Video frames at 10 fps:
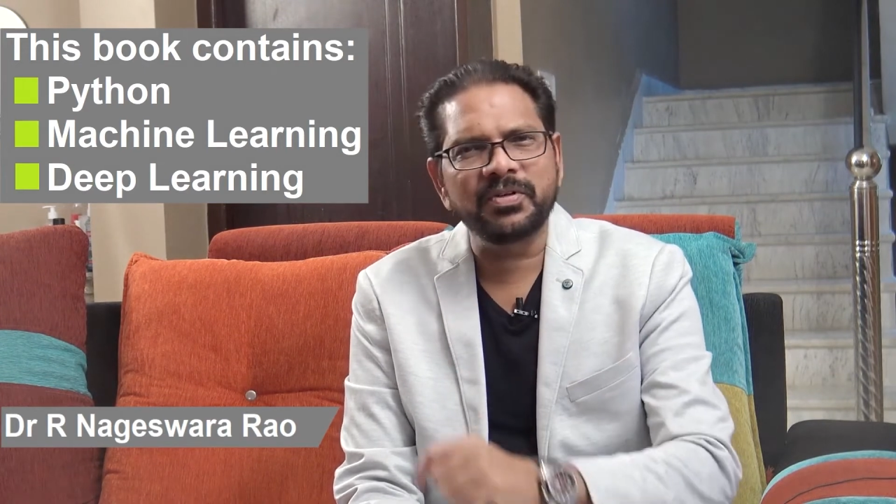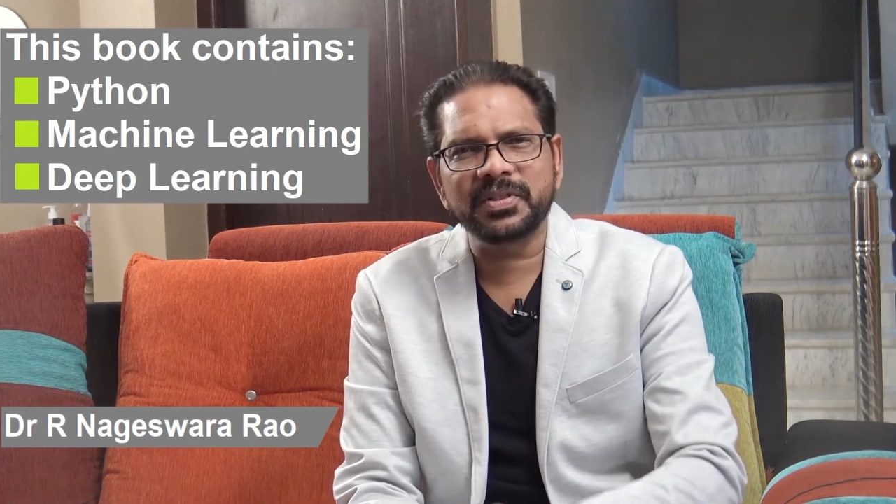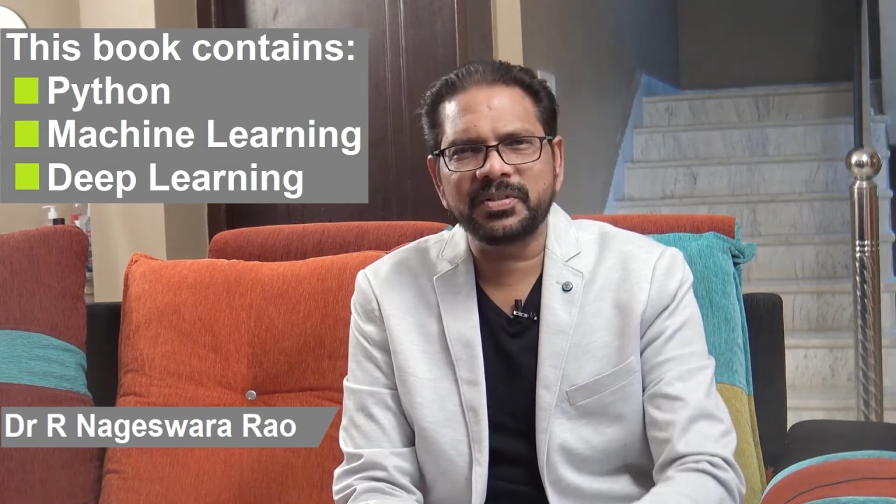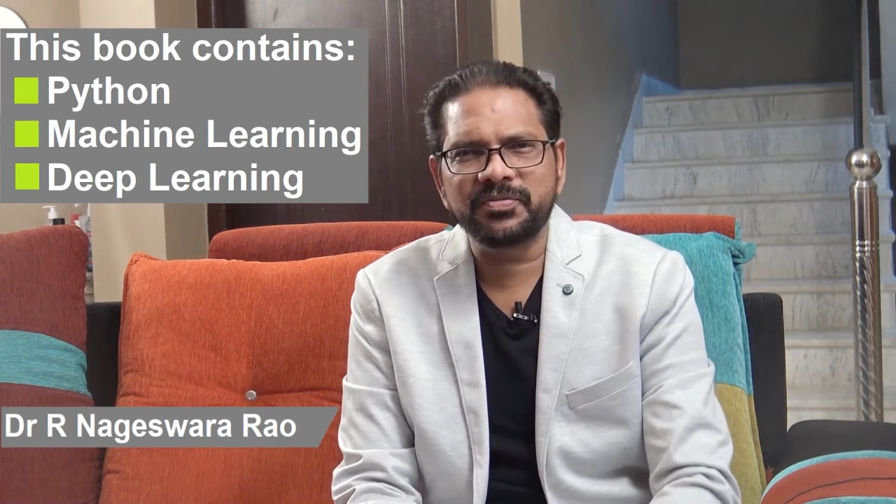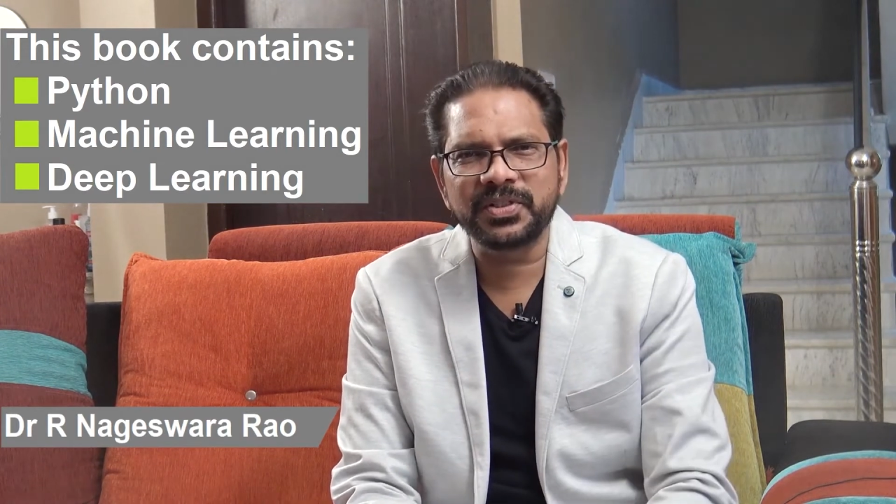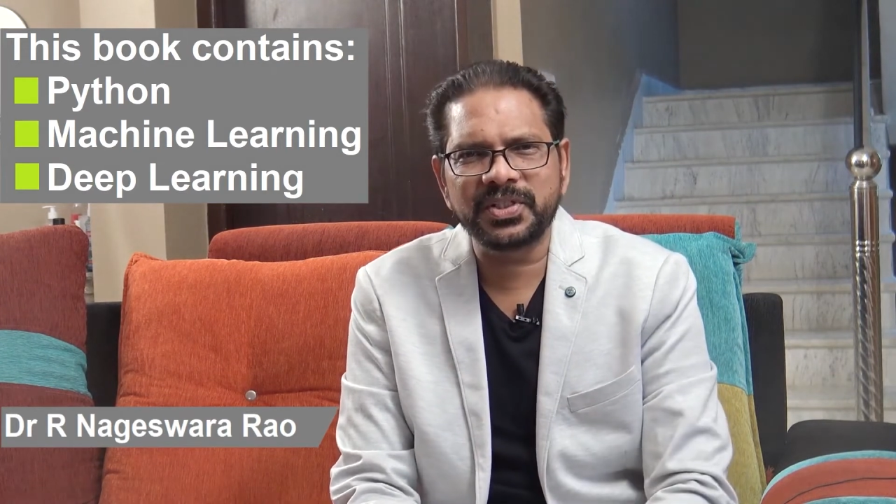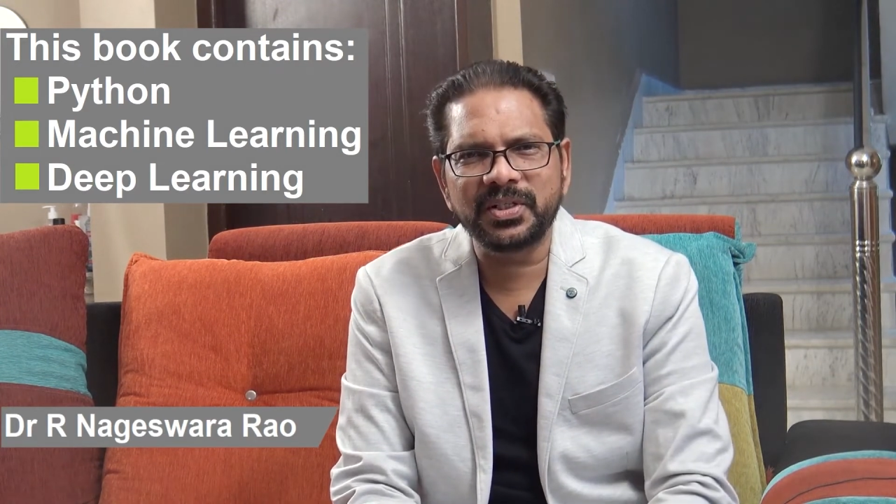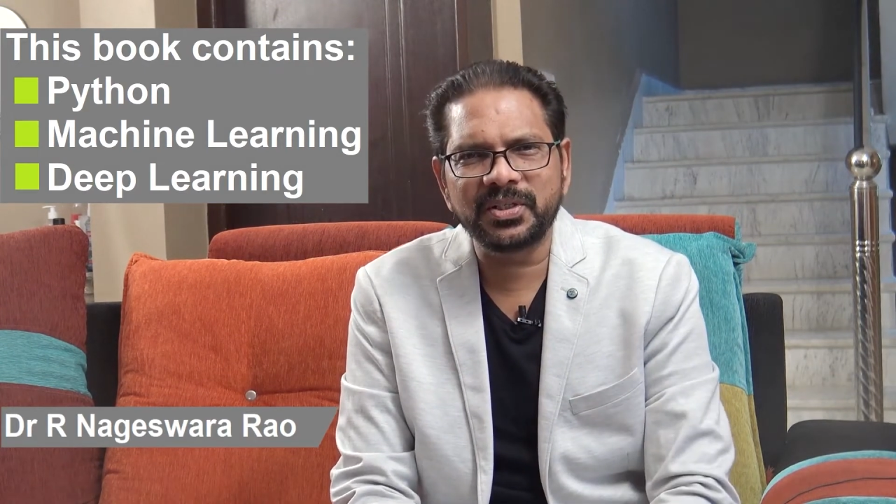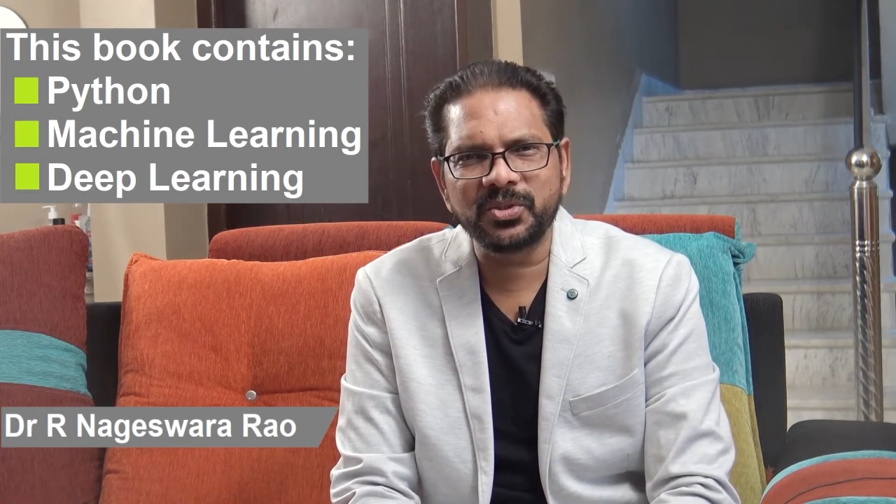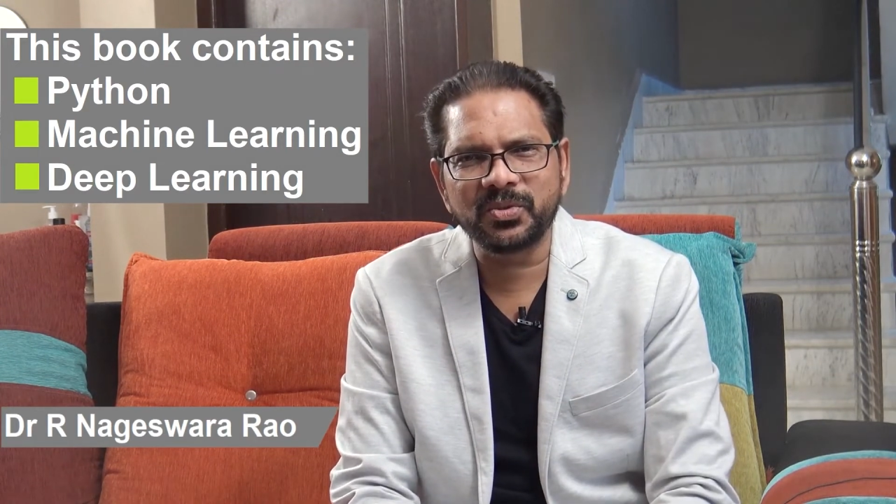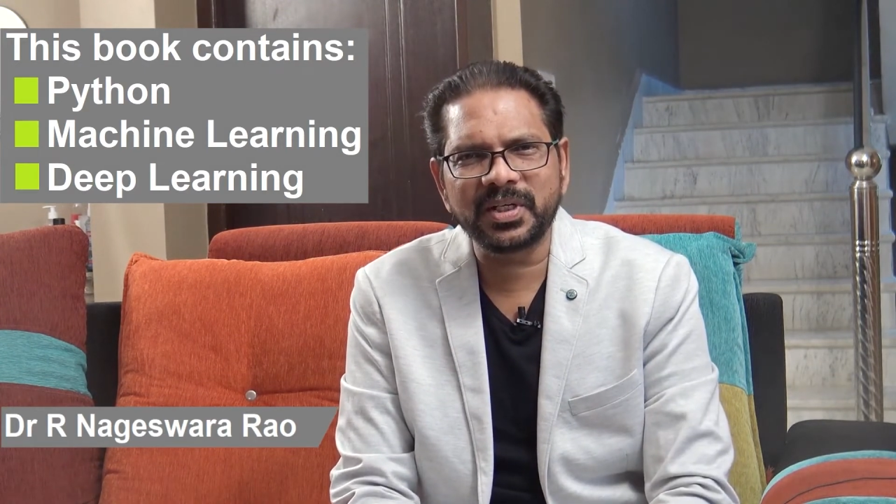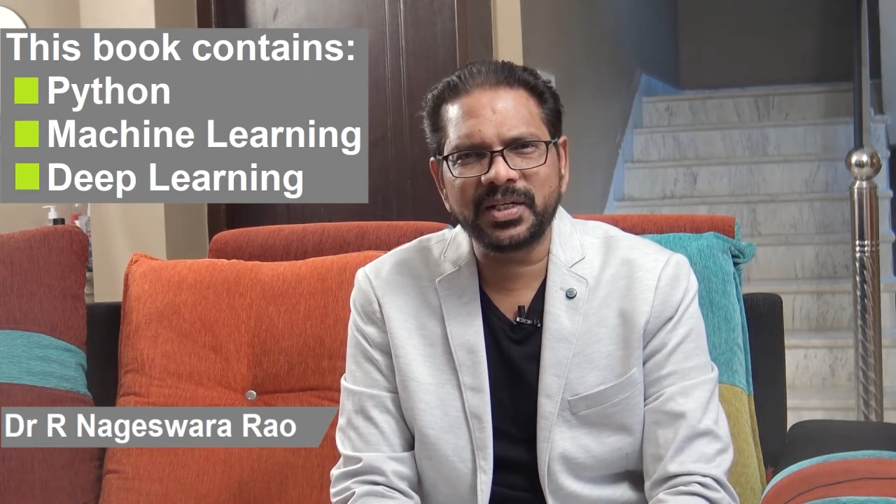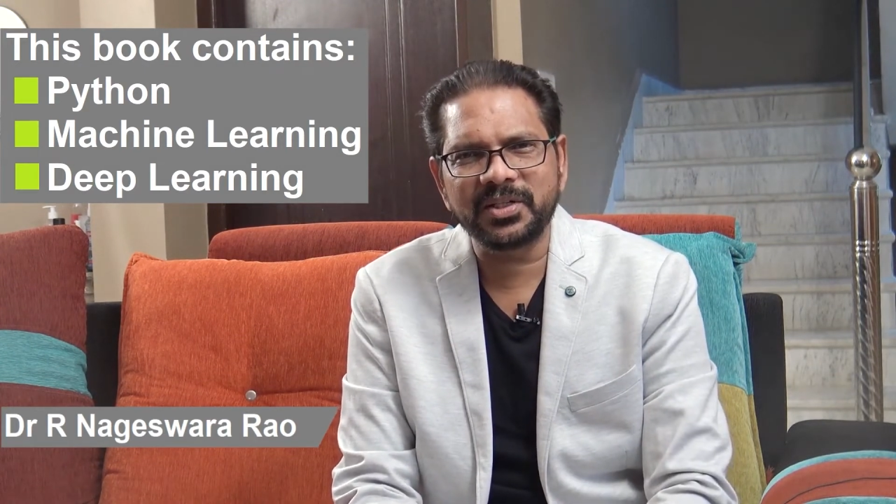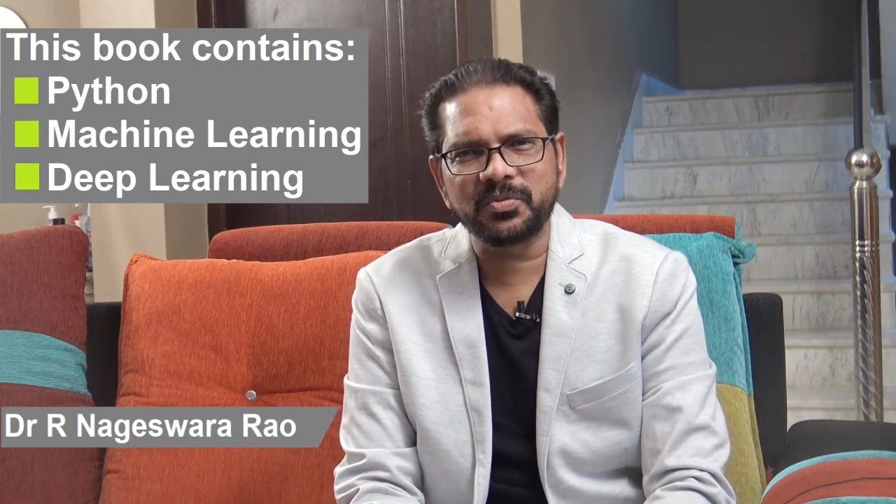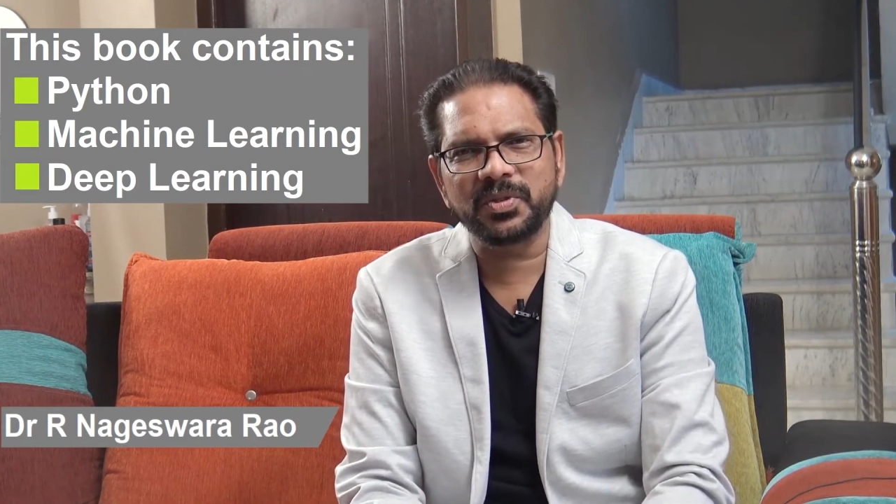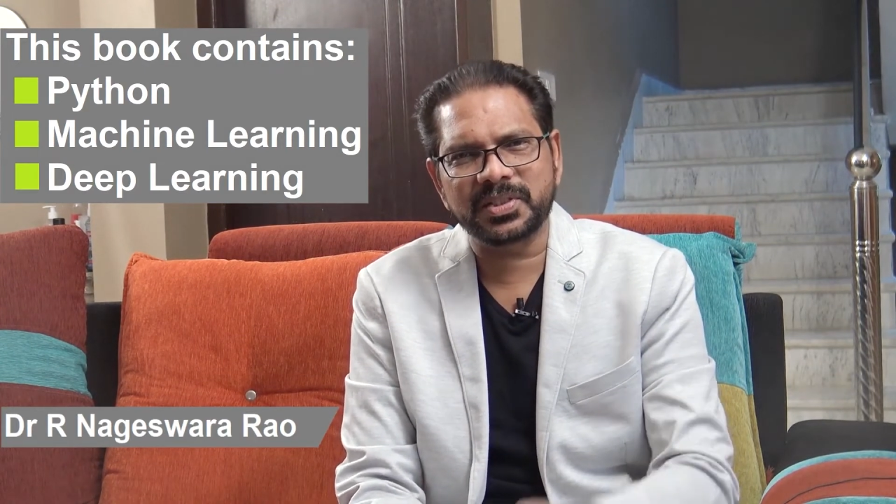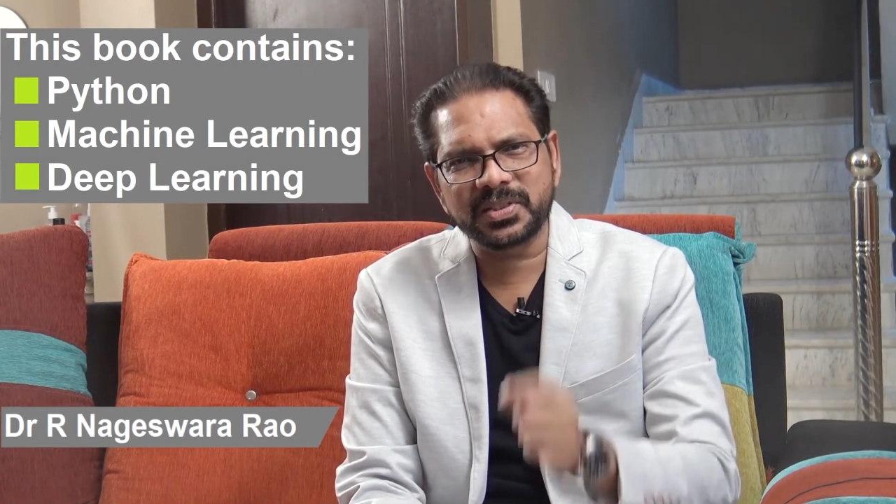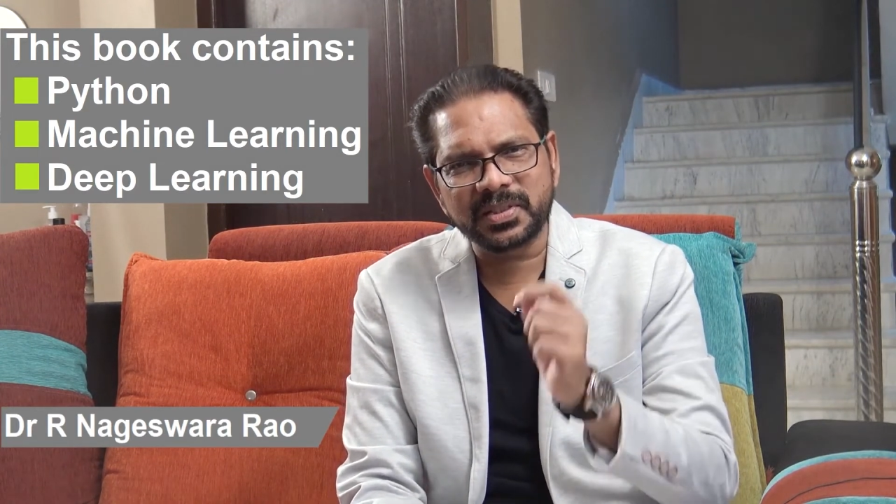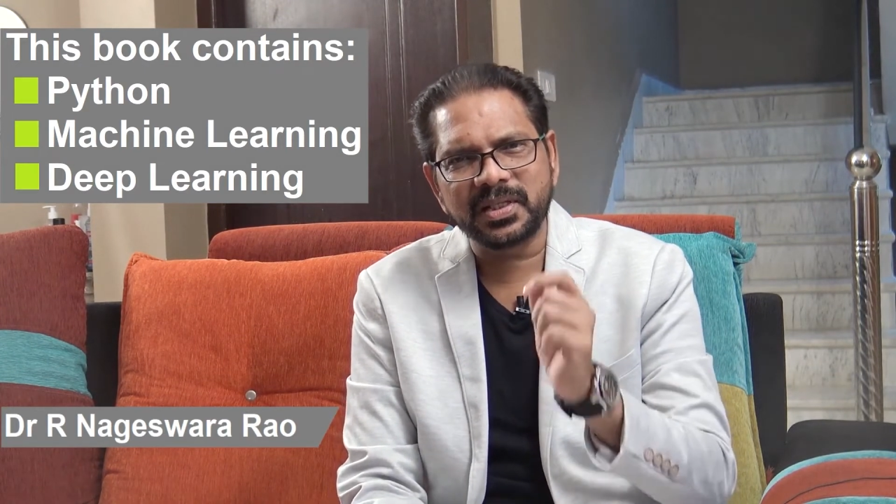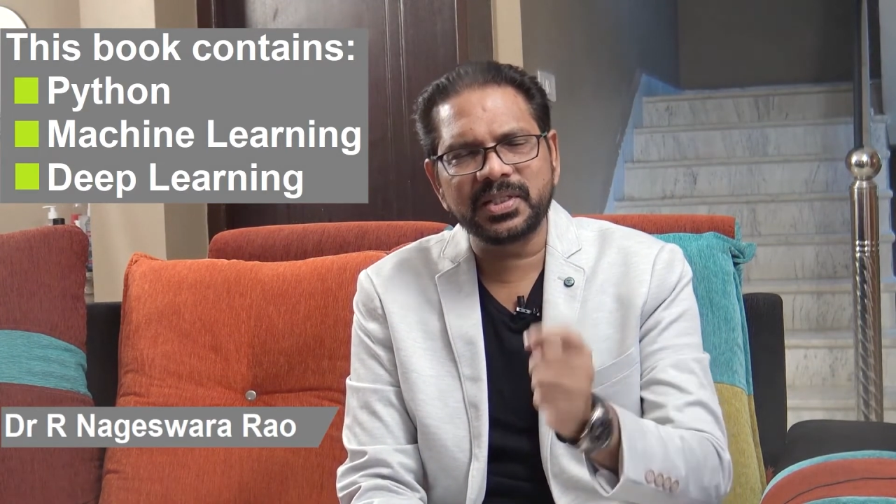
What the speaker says: artificial neural networks